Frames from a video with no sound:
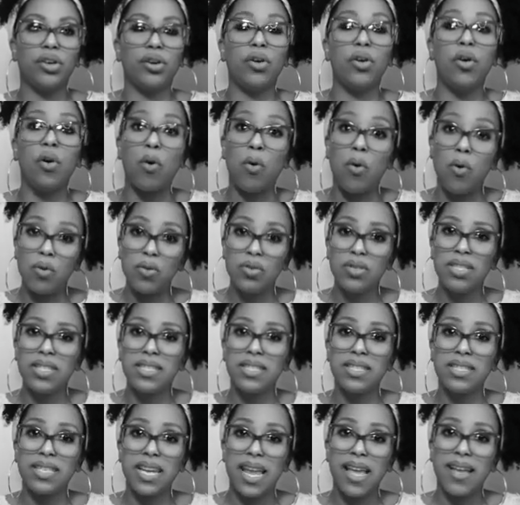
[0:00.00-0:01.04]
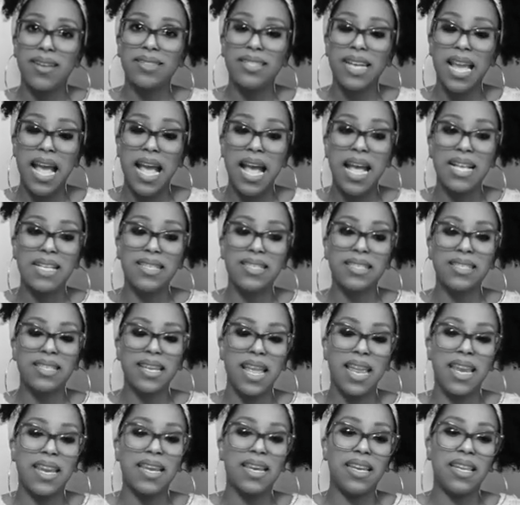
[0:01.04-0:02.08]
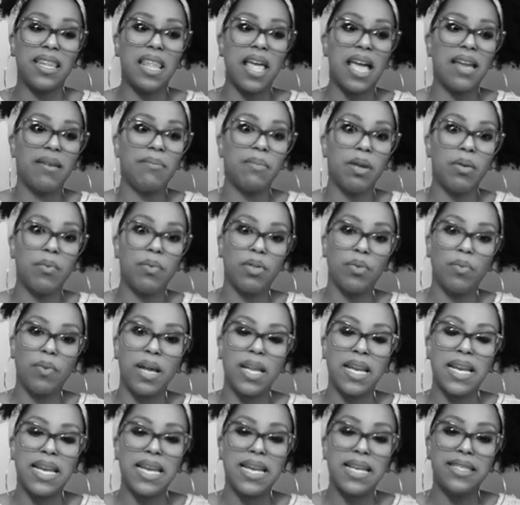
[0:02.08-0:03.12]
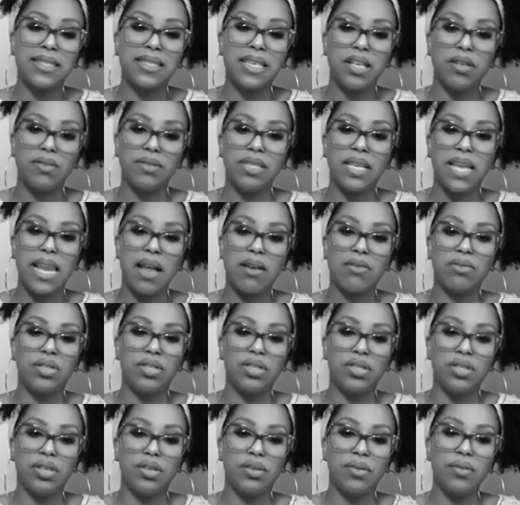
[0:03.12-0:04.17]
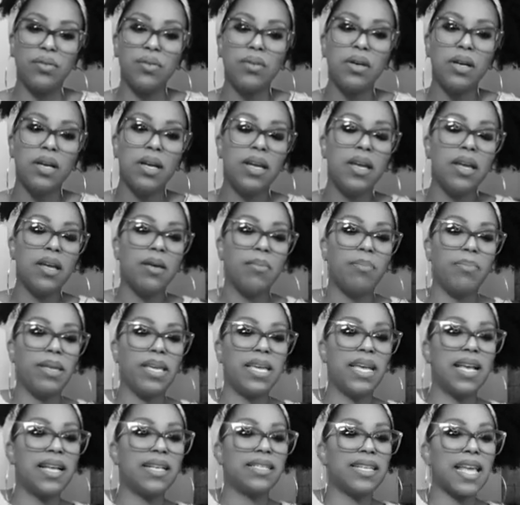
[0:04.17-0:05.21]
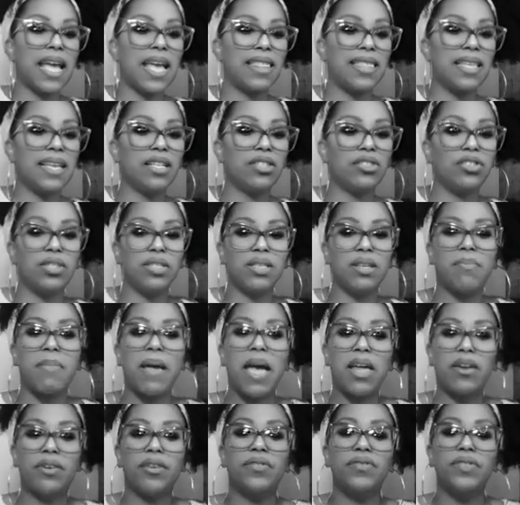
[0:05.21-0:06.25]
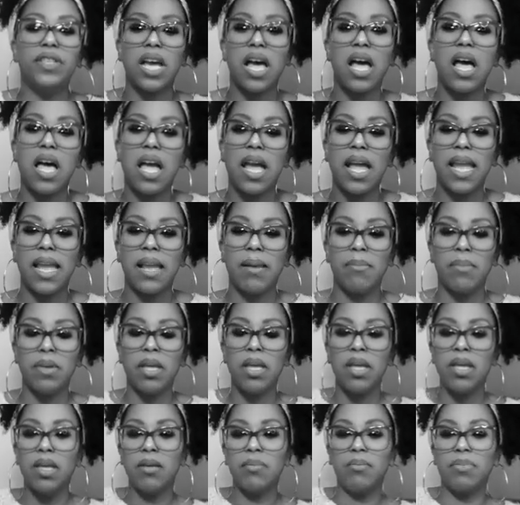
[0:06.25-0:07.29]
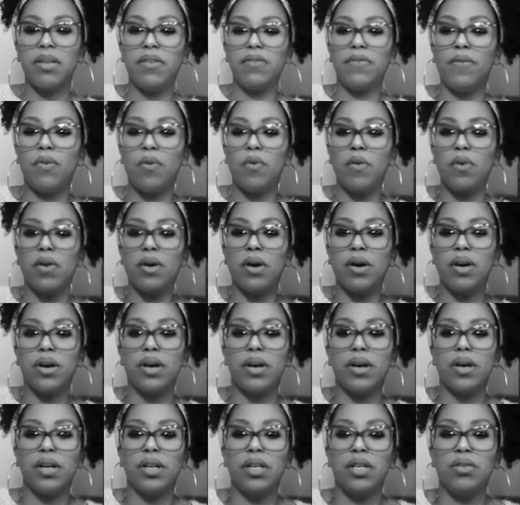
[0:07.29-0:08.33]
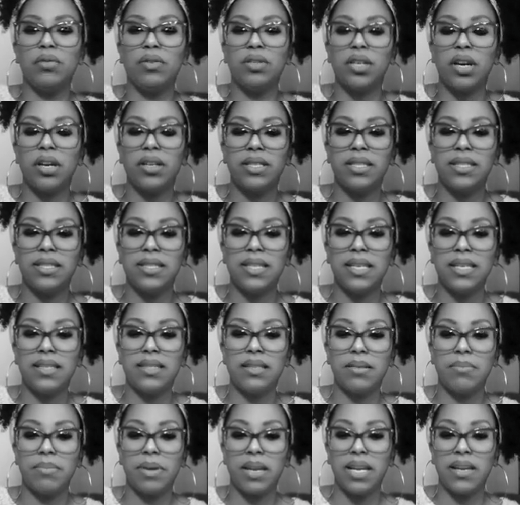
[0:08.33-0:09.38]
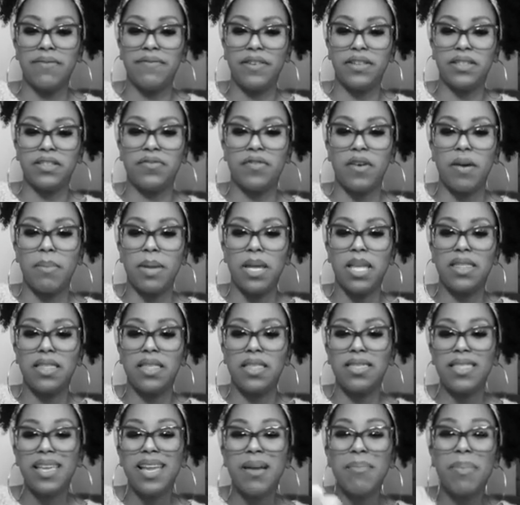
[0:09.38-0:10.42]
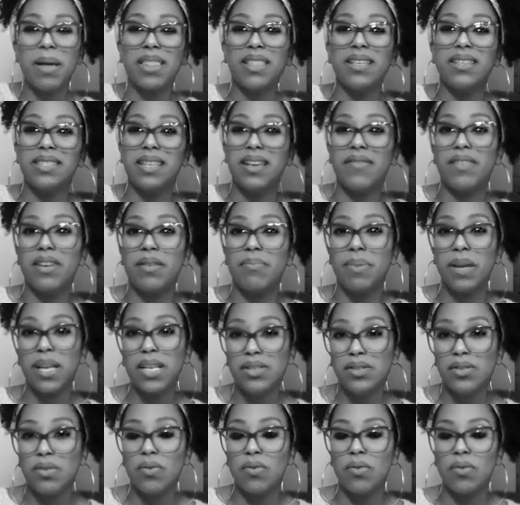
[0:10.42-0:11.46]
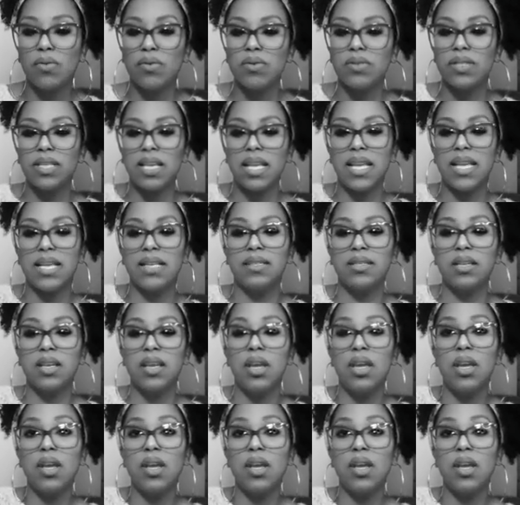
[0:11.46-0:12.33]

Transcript: goals and stay on task and in alignment with what it is that you set out to do, because I think it's just a matter of time before you start to see some benefits from it. The thing about the Seven of Pentacles is